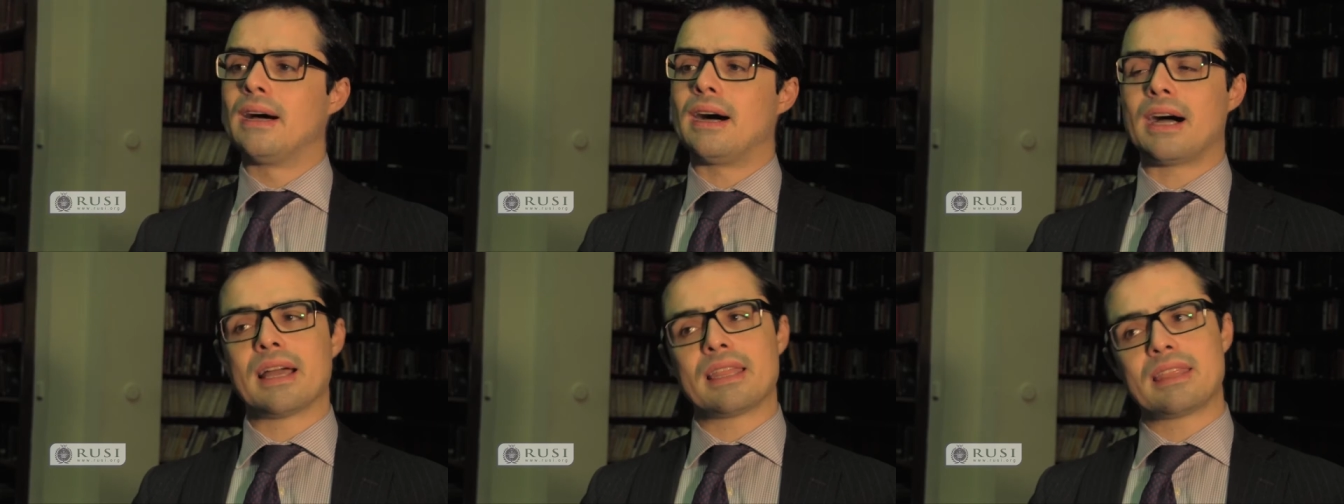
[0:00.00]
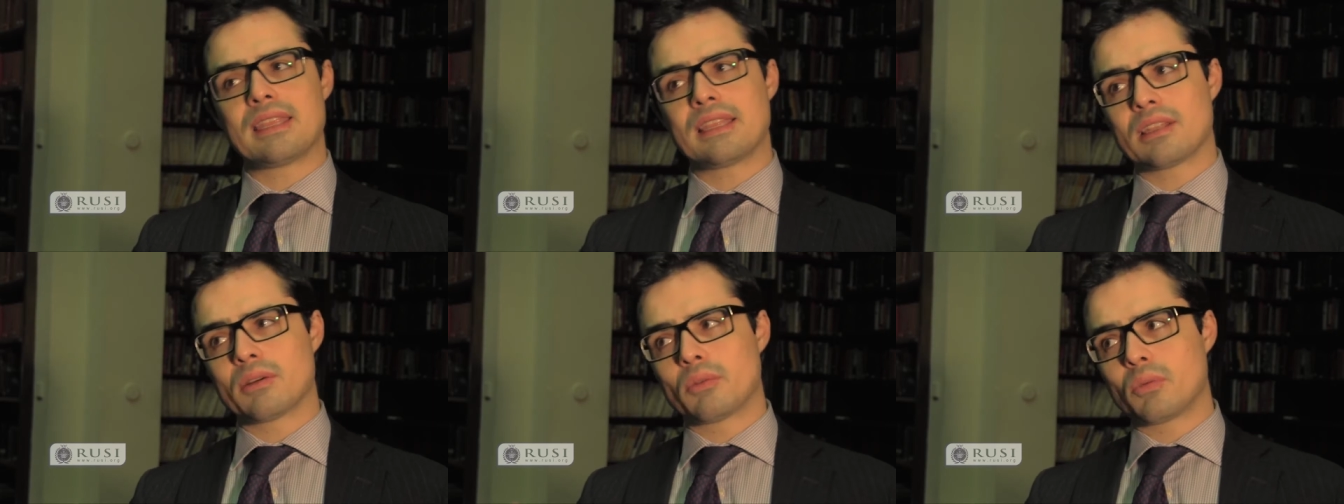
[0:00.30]
I
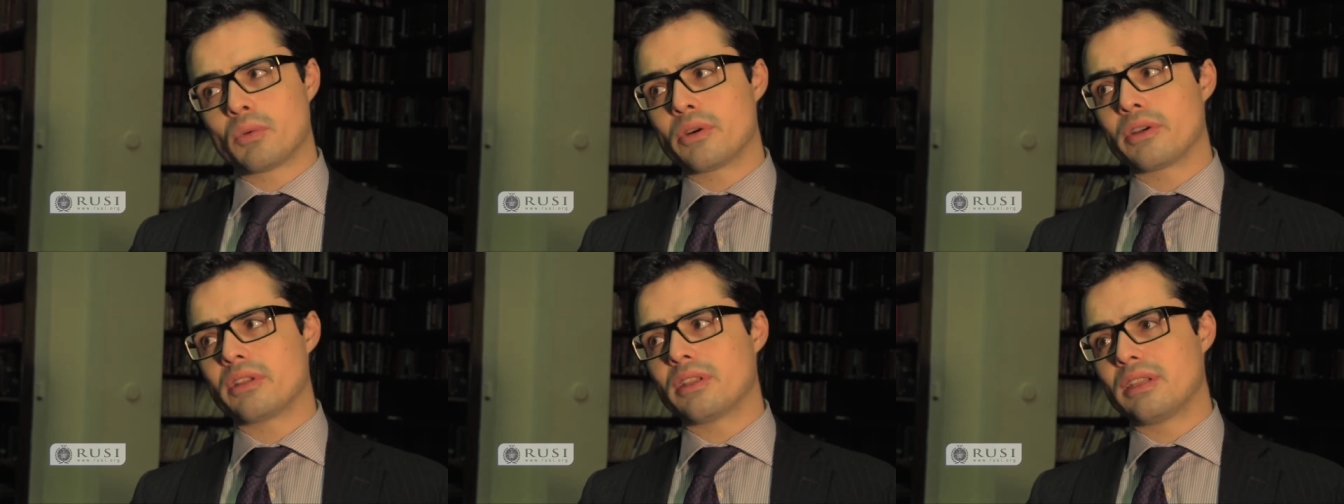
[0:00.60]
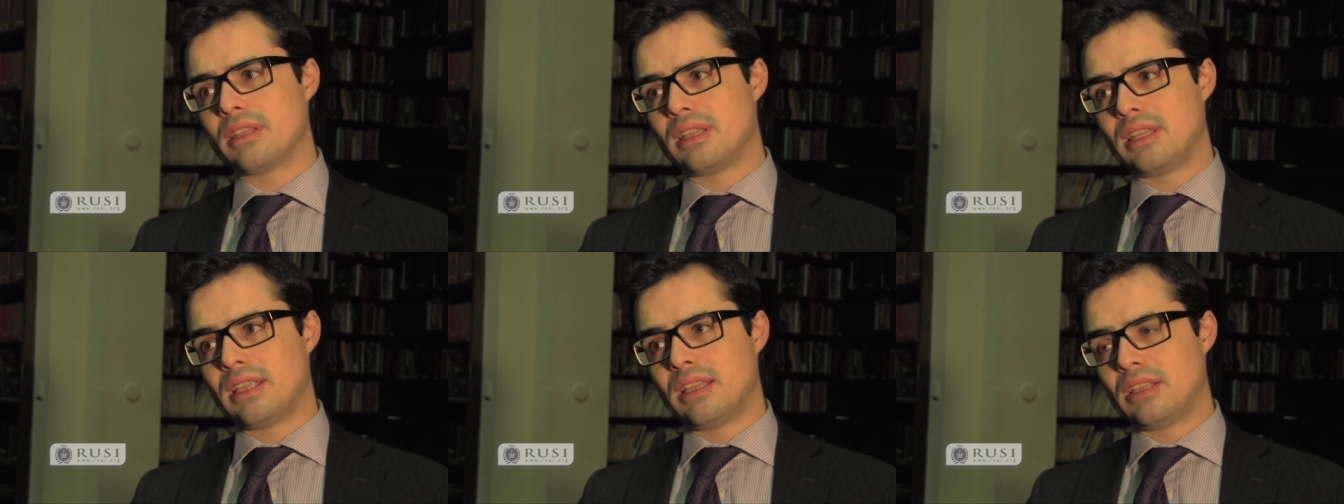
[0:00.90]
think that what
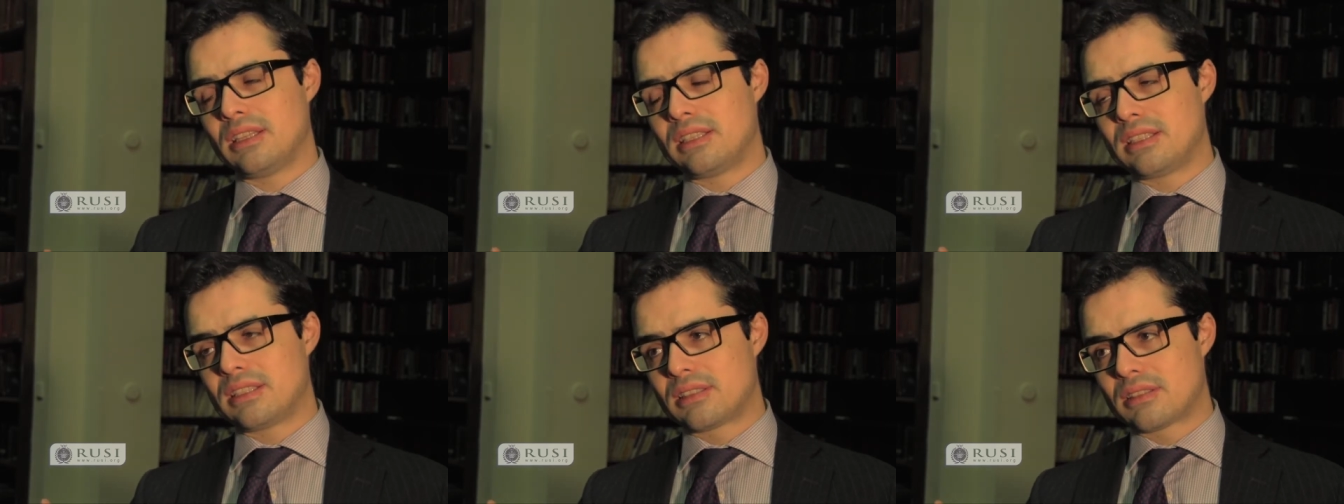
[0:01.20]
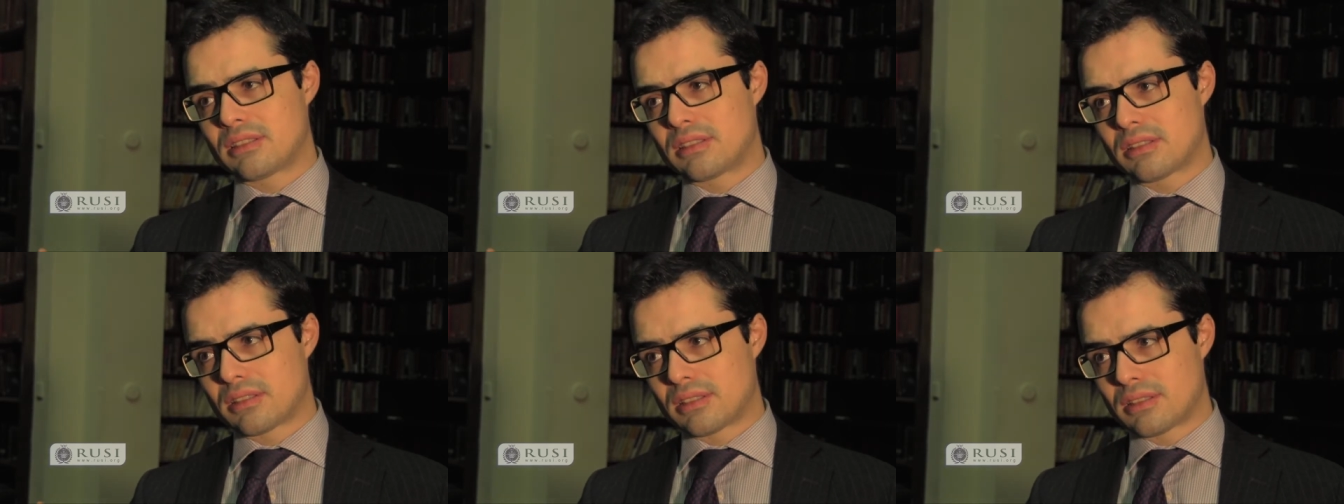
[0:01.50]
the
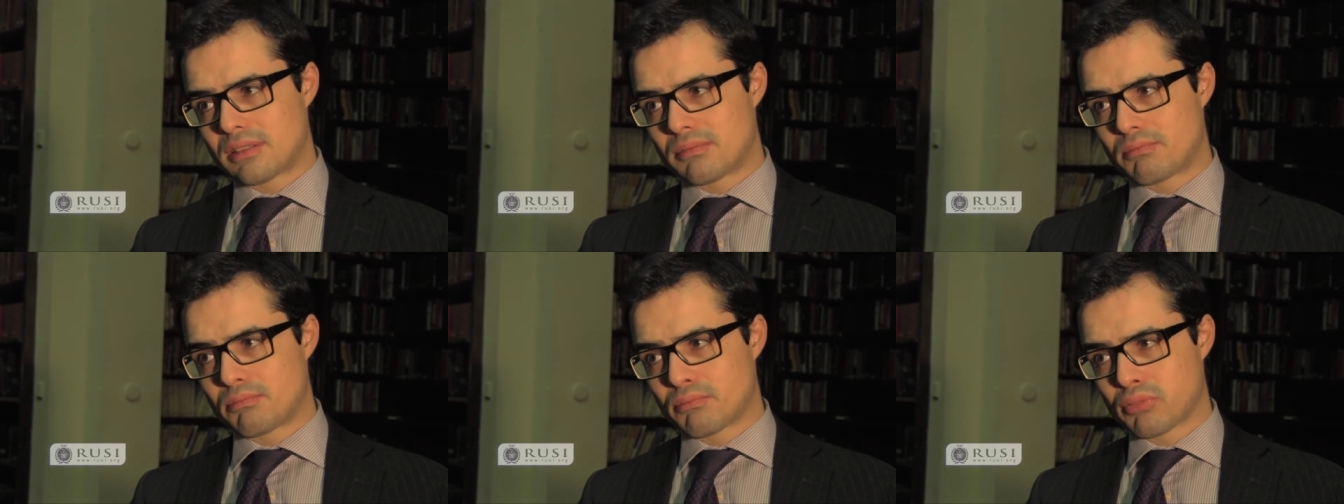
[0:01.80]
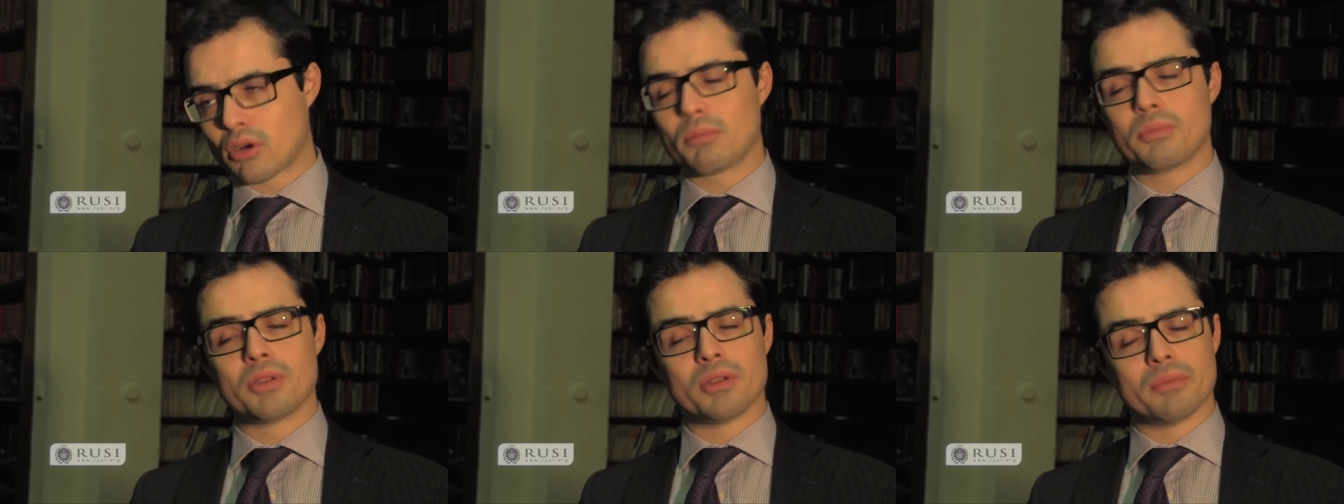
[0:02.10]

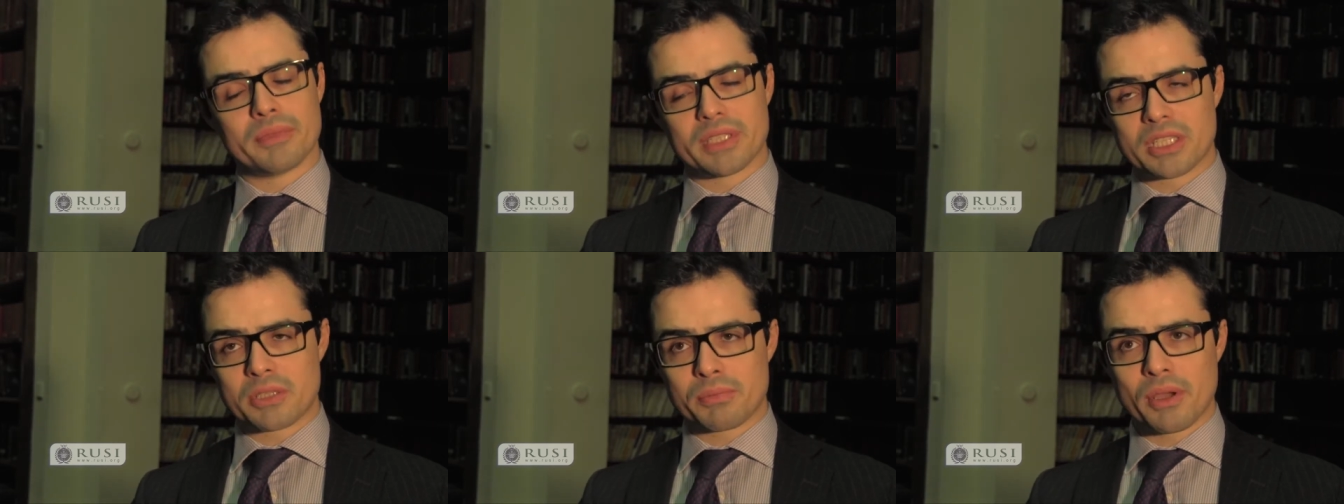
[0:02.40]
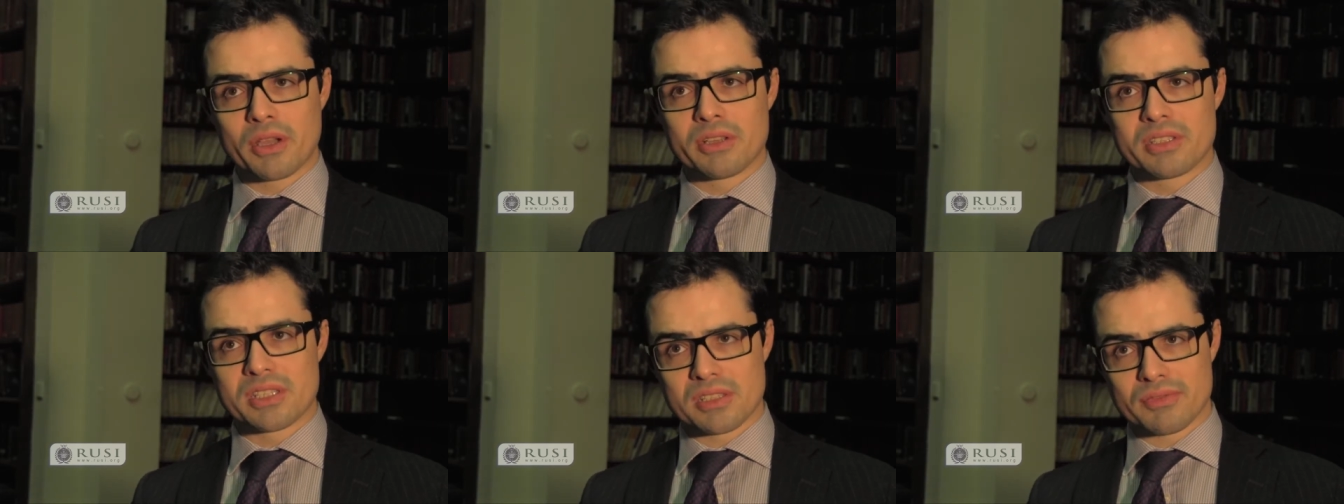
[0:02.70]
problem this
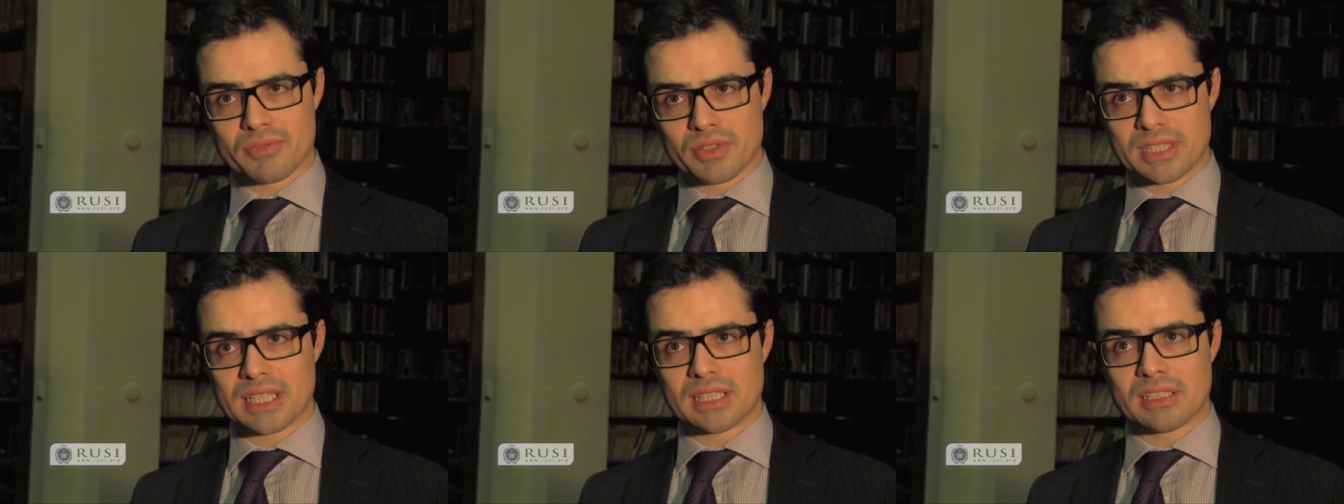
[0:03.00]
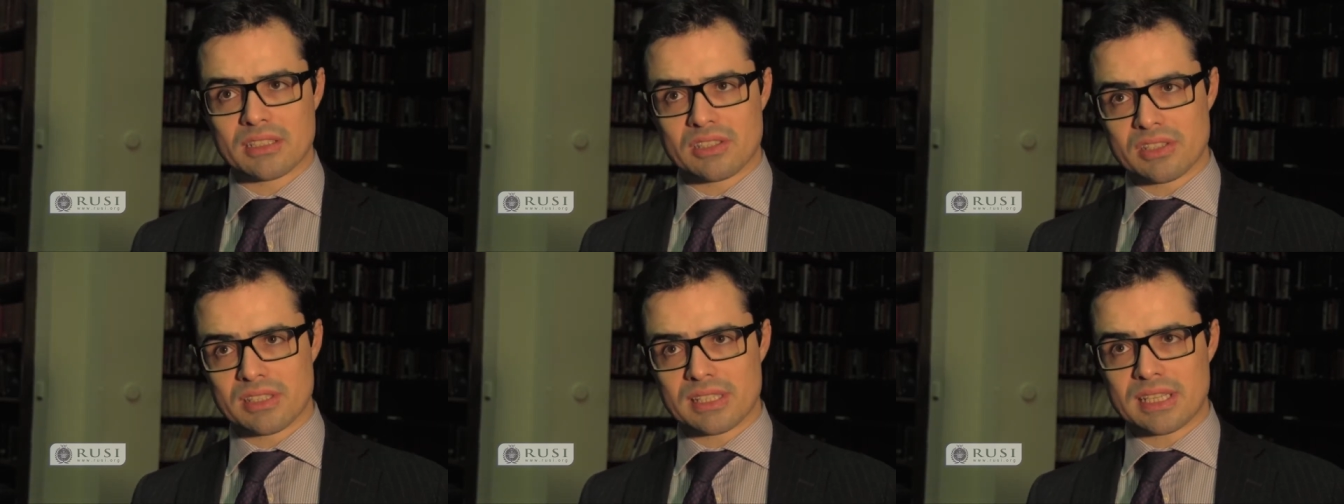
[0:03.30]
poses for
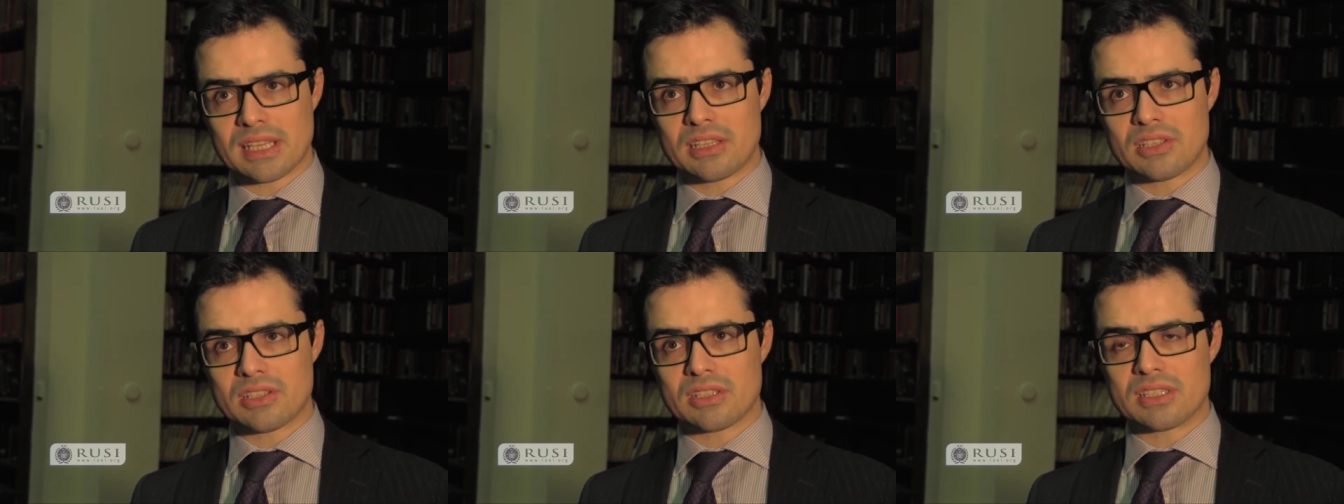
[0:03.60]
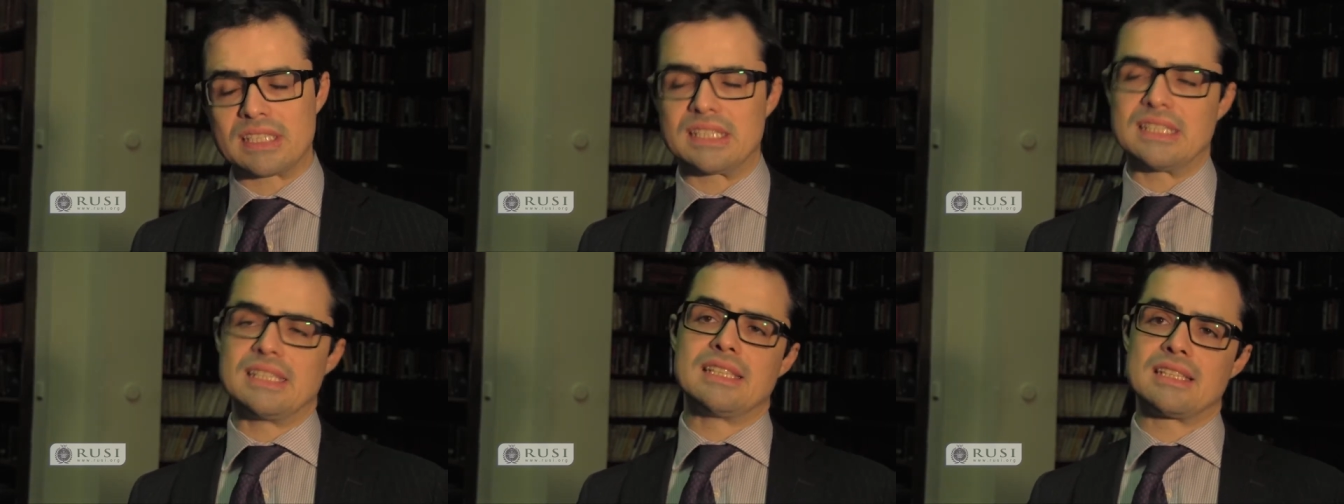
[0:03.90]
intelligence
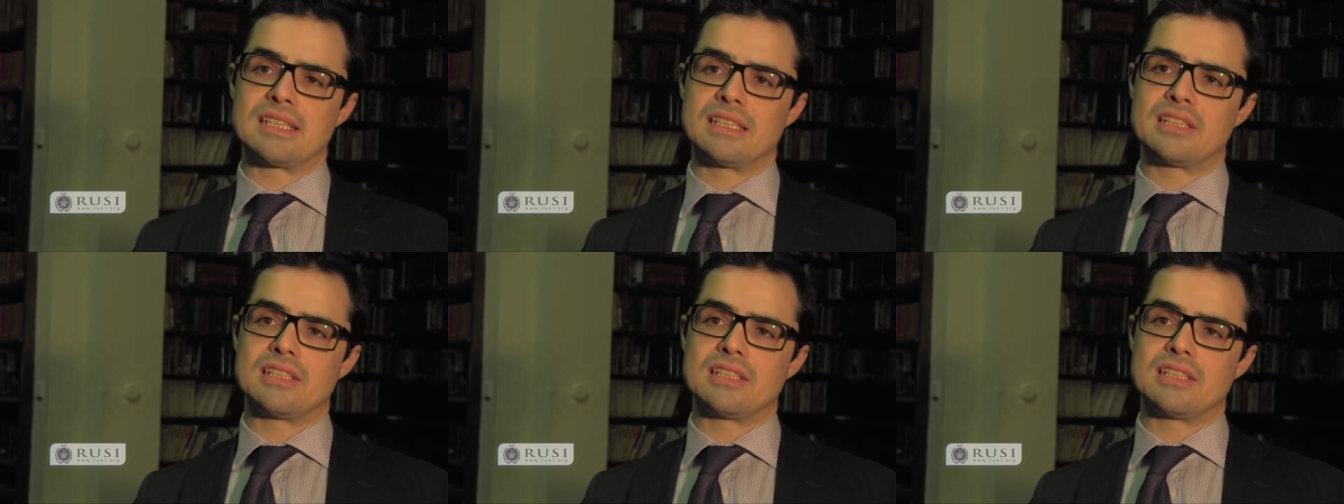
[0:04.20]
agencies